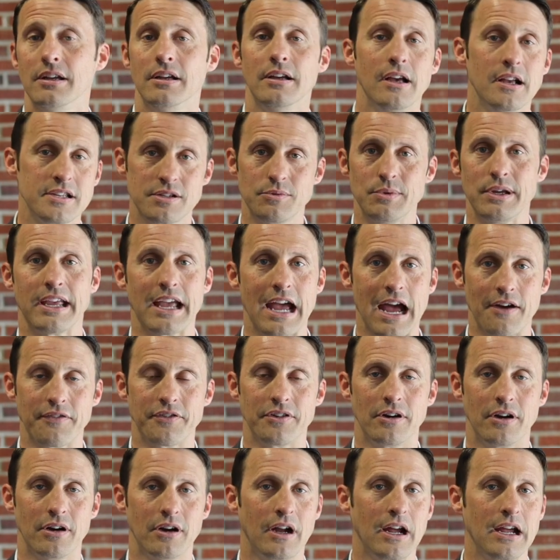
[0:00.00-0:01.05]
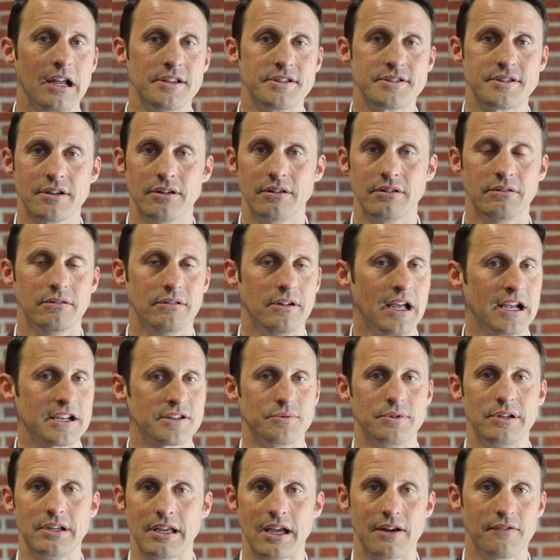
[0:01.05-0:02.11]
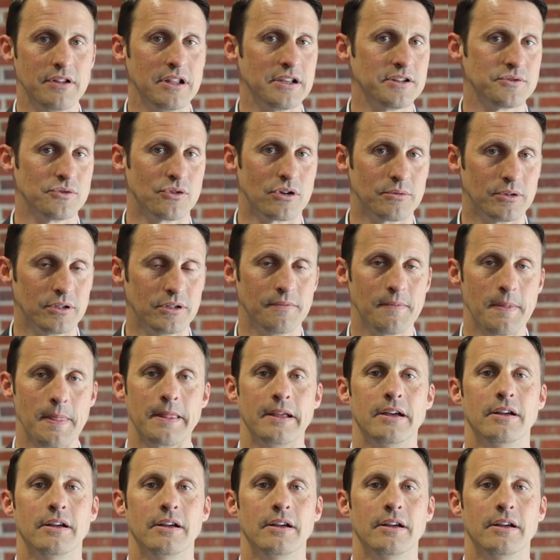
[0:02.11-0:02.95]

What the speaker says: It's the week after, all right? So next week, everything's normal.